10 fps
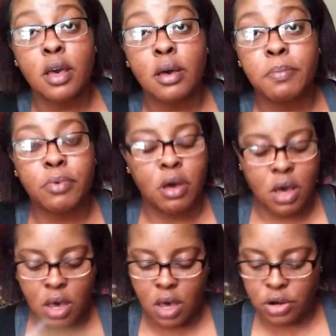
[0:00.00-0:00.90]
up
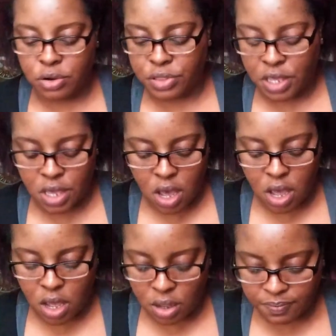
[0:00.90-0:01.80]
under the,
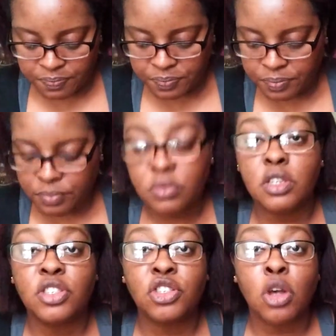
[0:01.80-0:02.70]
um,
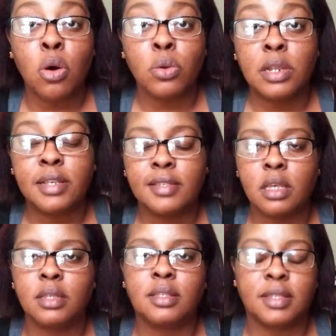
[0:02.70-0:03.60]
the sold
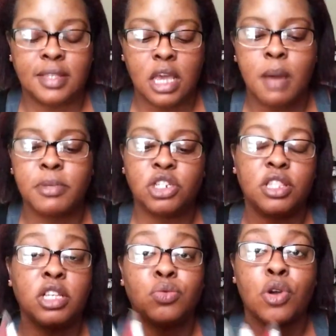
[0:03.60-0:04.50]
listings to see how much
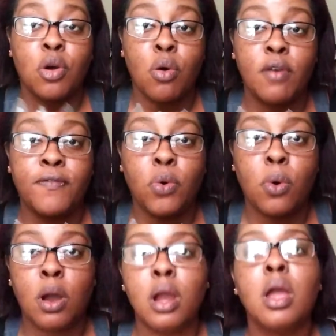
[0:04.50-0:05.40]
these were going
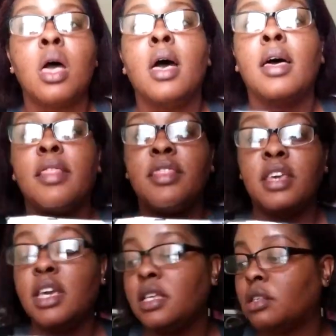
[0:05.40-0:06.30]
for,
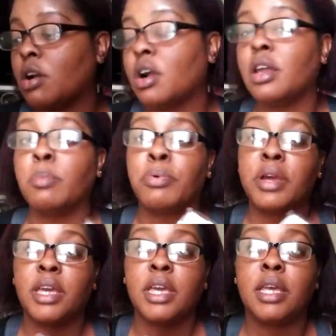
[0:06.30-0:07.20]
these are going to
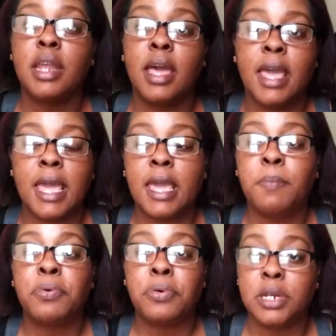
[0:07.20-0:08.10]
bring in a
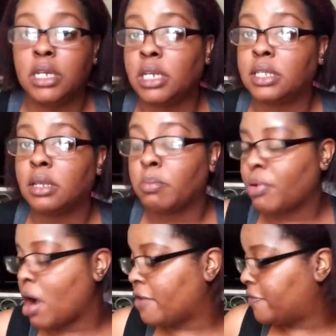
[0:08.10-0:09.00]
pretty decent
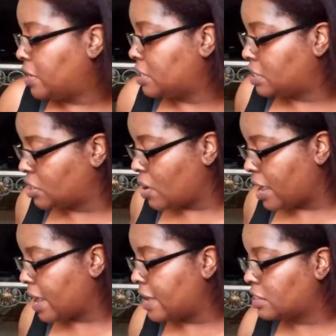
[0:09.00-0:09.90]
profit. So
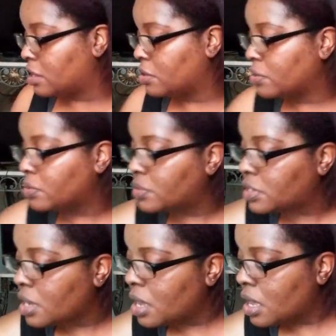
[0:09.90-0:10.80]
I got those.
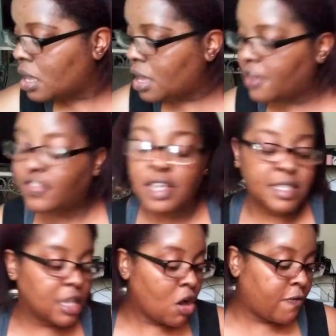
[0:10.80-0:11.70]
If they
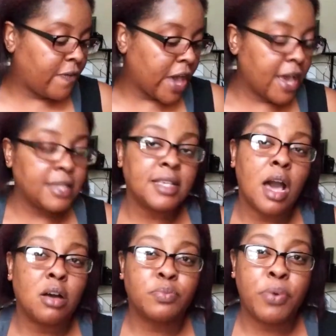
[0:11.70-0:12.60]
sell fast,
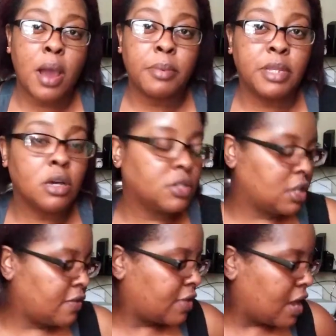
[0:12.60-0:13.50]
I'll probably go
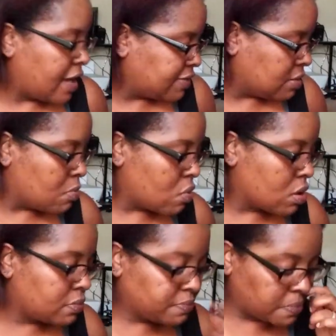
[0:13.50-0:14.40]
see if they have some
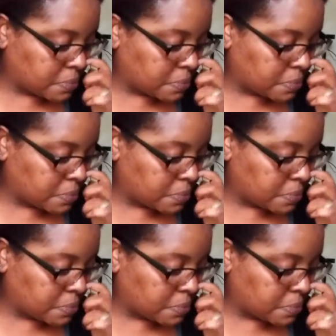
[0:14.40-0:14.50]
more.